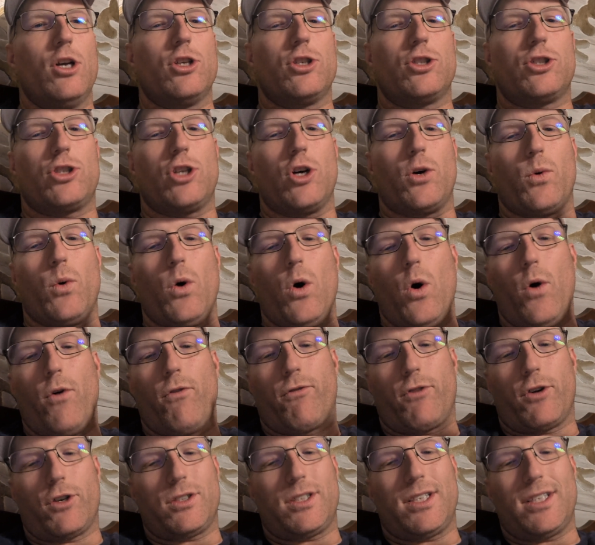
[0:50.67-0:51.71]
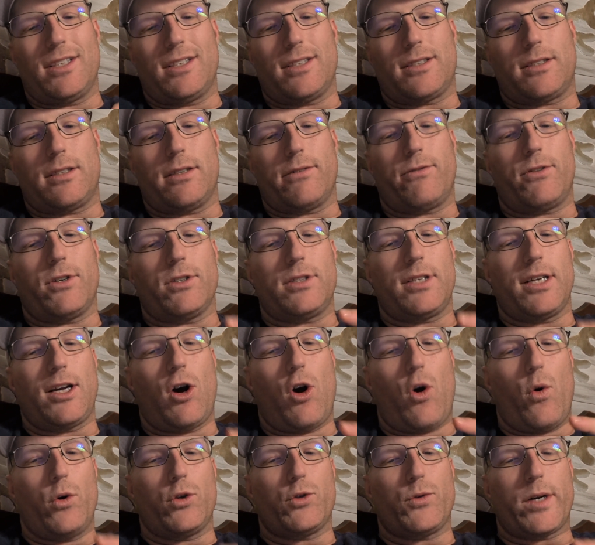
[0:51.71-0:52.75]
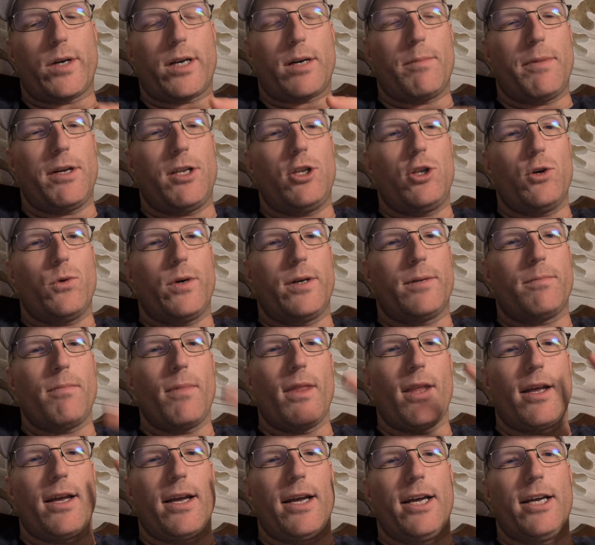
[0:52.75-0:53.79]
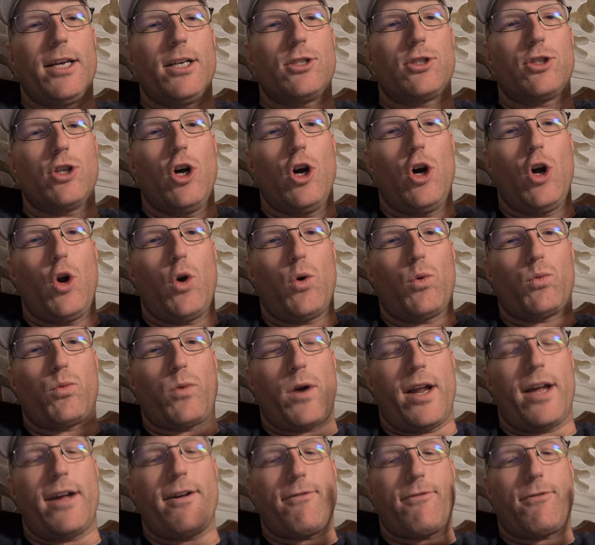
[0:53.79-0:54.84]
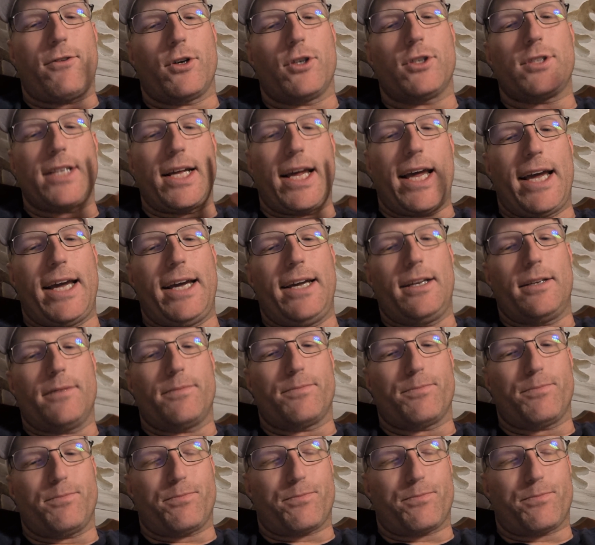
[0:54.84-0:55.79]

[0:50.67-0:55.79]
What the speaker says: So first thing I always recommend doing is running first aid.